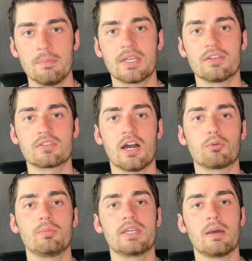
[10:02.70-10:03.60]
because God
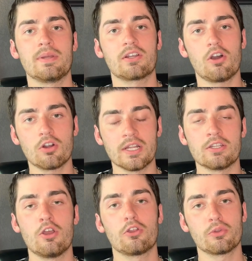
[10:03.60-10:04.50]
will become
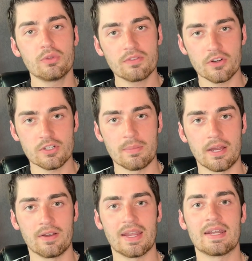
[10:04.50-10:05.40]
incarnate through the Virgin
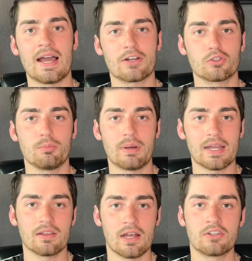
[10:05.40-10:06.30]
Mary, an actual
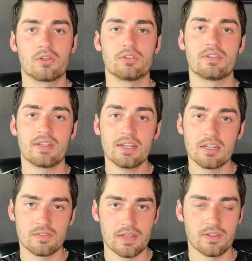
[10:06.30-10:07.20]
biological descendant
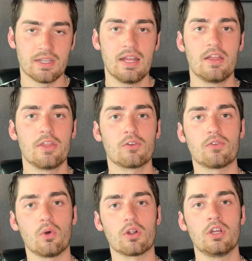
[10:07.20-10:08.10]
of David.
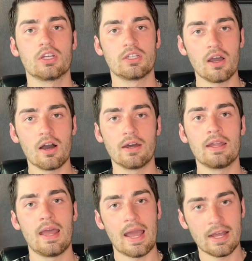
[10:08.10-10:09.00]
Therefore,
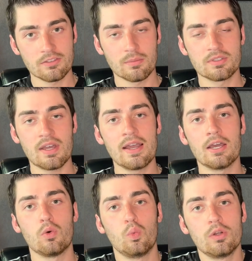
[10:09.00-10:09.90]
God, as the
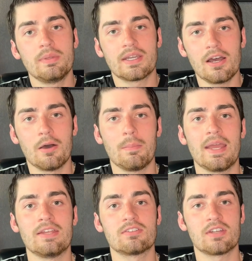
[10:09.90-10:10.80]
Messiah, would become
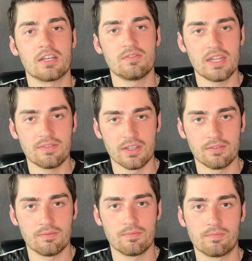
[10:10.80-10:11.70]
a son of
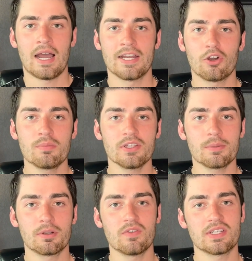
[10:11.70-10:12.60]
David. I know I'm not
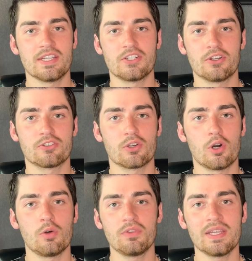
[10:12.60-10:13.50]
the perfect teacher, so
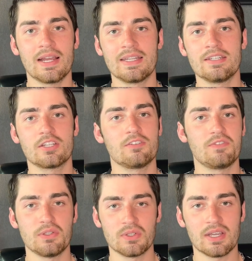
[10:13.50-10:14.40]
hopefully I didn't
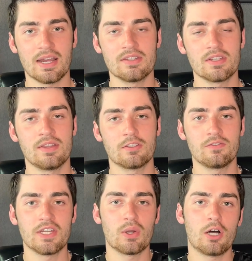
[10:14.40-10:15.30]
confuse you guys and this
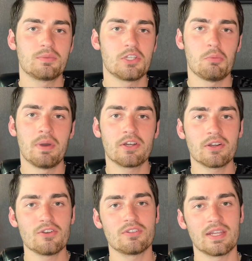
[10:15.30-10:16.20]
video helps you better
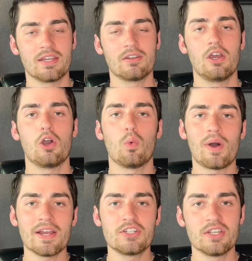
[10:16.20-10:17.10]
understand
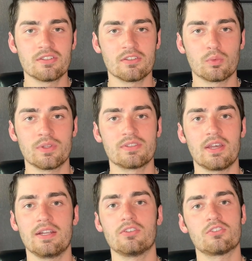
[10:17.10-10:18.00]
why Jesus would
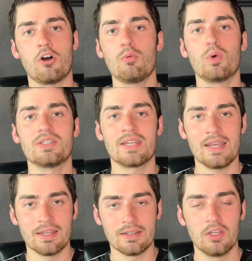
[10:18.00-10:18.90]
cite Psalm
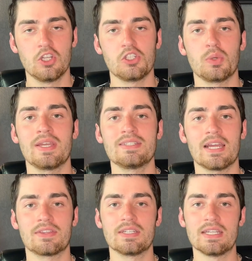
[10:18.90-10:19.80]
110 to hint
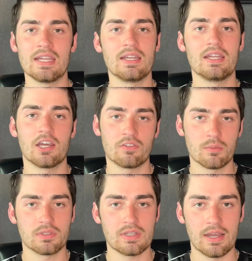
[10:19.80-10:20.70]
at the deity of
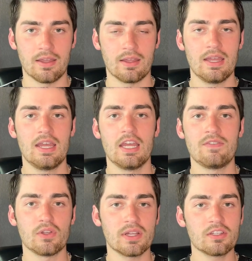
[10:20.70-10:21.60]
the Messiah.
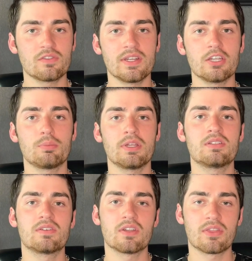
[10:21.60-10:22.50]
If you like this video,
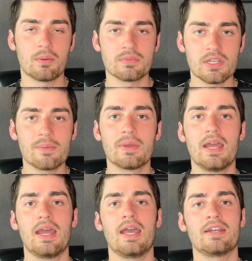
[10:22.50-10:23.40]
please give it a thumbs up.
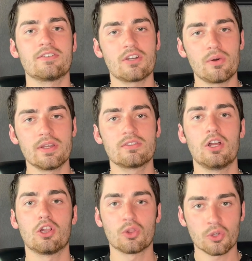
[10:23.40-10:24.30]
And as
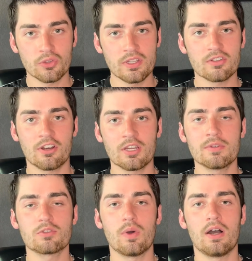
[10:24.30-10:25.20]
always, learn these
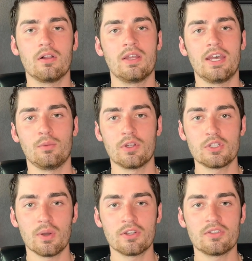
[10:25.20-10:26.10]
arguments well. And
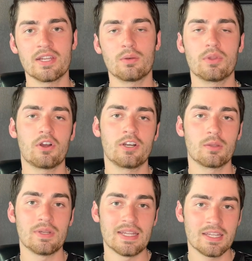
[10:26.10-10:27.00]
once you understand what the
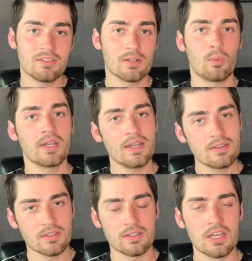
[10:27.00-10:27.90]
argument is and what it
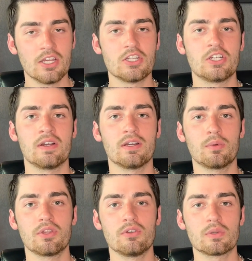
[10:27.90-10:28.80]
isn't, share it
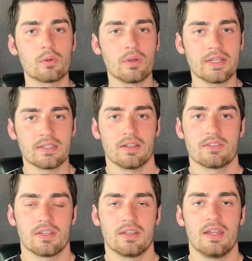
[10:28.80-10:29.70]
with those who are willing to
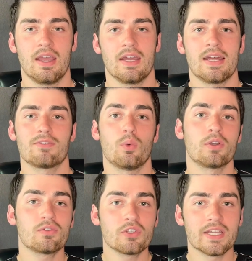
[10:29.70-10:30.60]
listen. And have a
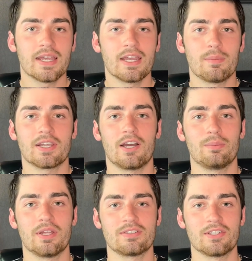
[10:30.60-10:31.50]
wonderful day, and may
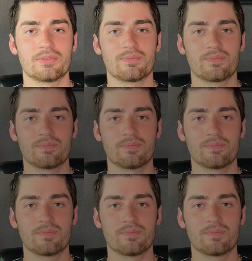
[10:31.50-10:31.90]
God bless you.